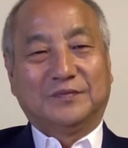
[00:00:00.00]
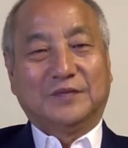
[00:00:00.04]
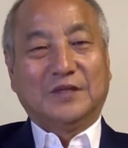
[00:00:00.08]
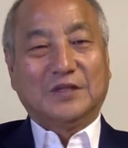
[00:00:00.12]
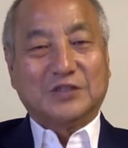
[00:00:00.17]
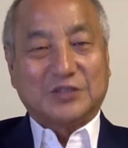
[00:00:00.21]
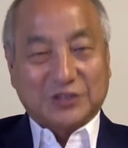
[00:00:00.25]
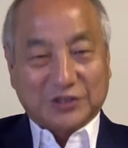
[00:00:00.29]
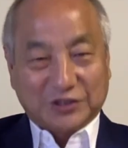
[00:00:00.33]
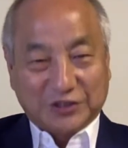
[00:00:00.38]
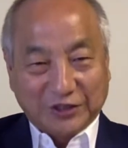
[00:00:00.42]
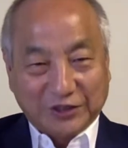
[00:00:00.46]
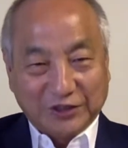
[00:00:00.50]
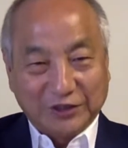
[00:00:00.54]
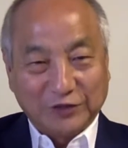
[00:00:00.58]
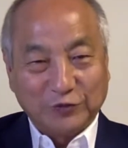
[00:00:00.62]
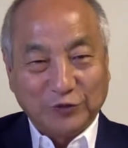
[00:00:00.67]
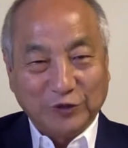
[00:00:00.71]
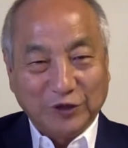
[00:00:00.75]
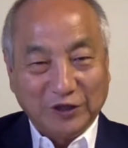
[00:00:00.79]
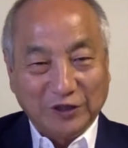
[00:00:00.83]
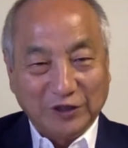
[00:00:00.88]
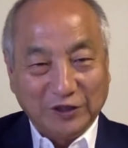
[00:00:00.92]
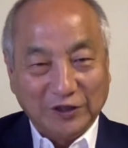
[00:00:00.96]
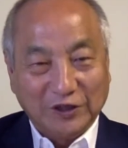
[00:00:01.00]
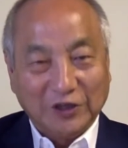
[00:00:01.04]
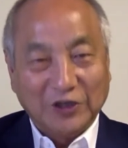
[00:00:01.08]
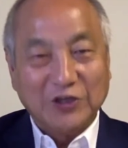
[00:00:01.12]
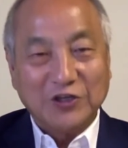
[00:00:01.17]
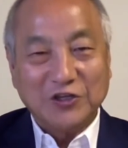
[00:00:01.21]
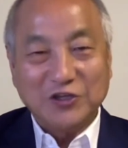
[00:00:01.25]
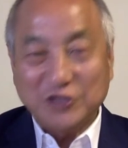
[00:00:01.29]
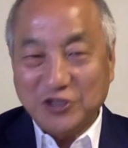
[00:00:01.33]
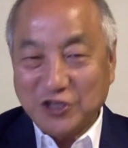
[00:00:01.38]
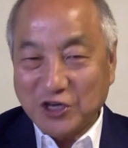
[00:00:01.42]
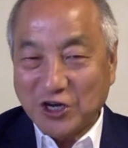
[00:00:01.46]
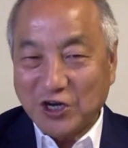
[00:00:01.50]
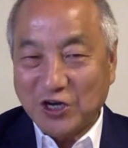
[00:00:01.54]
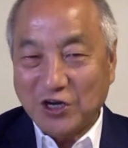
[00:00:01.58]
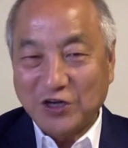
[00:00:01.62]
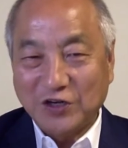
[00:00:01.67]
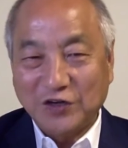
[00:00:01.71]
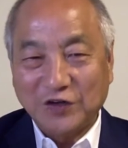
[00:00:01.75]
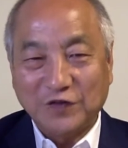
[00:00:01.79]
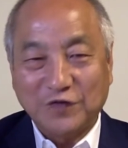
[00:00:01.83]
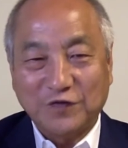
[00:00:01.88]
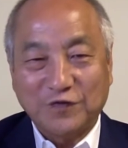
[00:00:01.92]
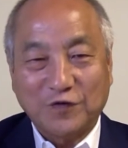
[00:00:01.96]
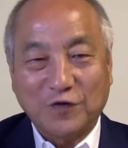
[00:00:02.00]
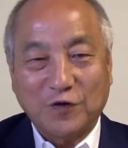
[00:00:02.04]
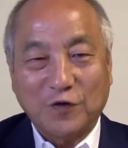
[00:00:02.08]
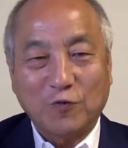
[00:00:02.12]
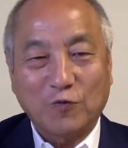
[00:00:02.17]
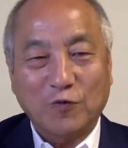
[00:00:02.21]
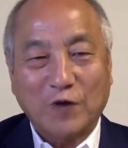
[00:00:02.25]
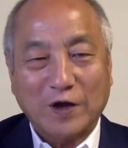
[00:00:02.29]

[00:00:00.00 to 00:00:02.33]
Still, we yearn for